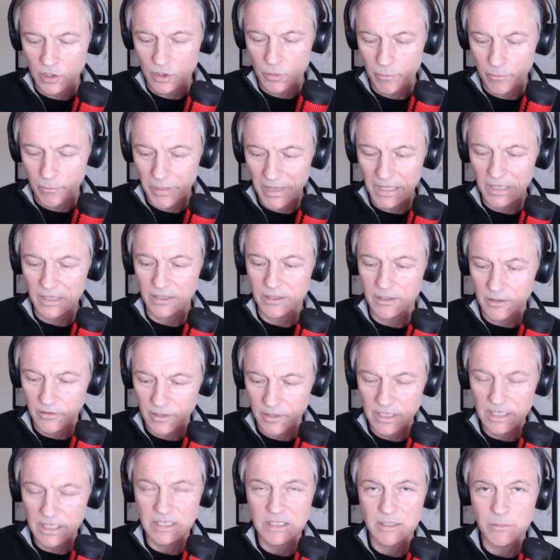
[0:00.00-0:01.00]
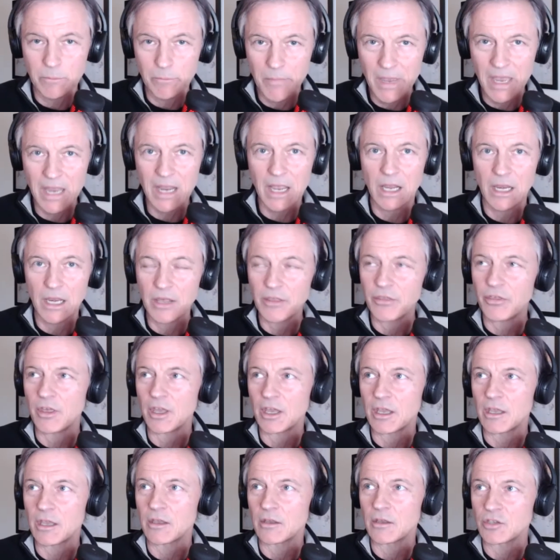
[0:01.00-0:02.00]
build these
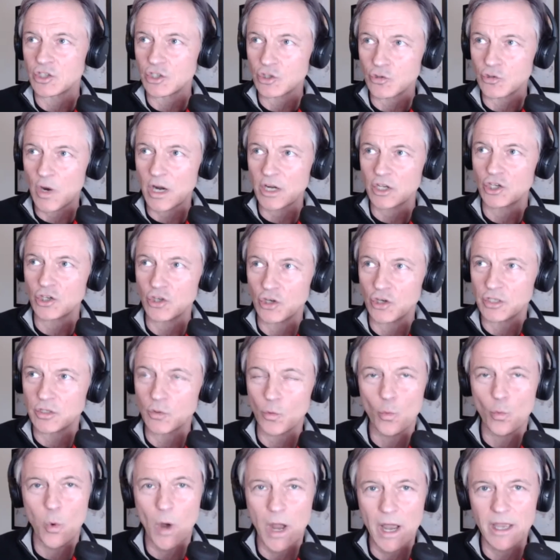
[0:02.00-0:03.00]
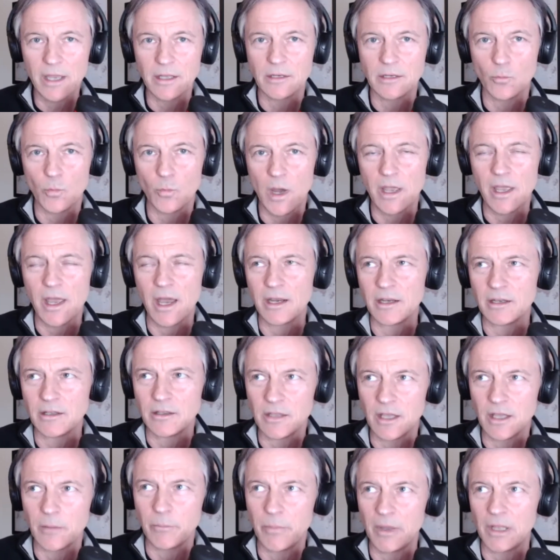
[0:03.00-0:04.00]
megalithic structures. Why
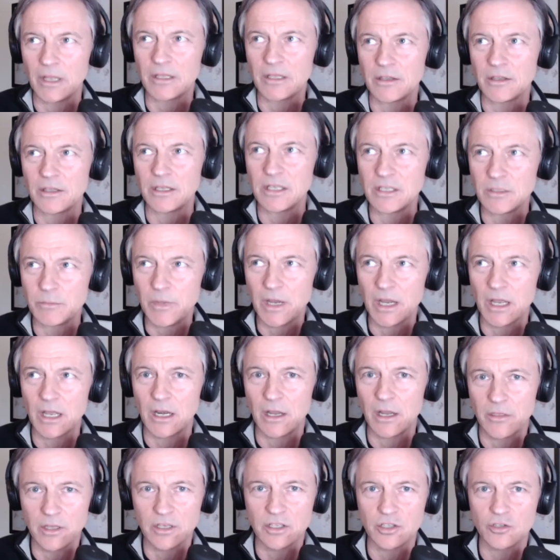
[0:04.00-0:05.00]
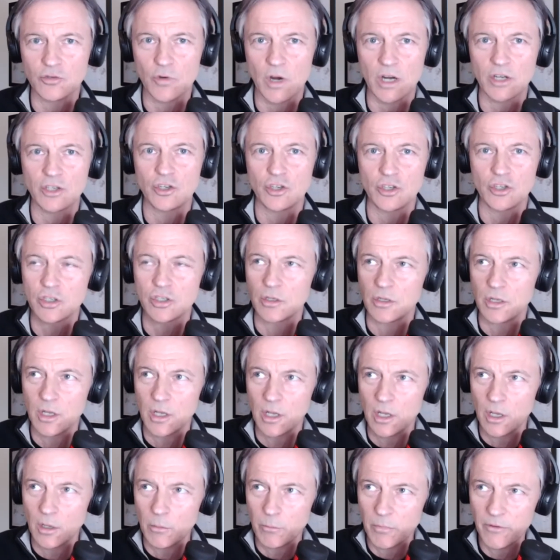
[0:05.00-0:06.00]
hadn't they built these megalithic structures
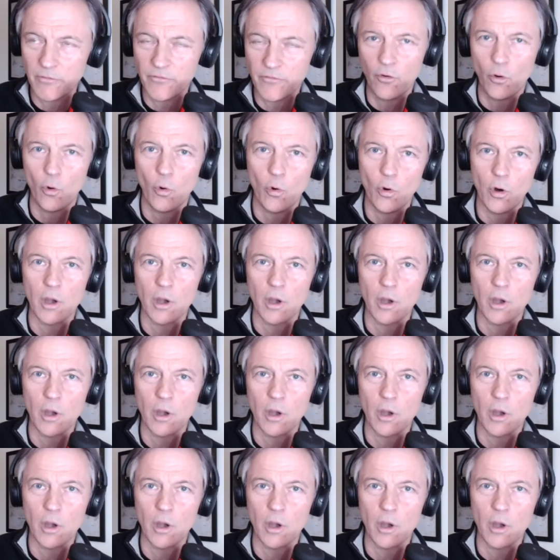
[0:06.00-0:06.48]
before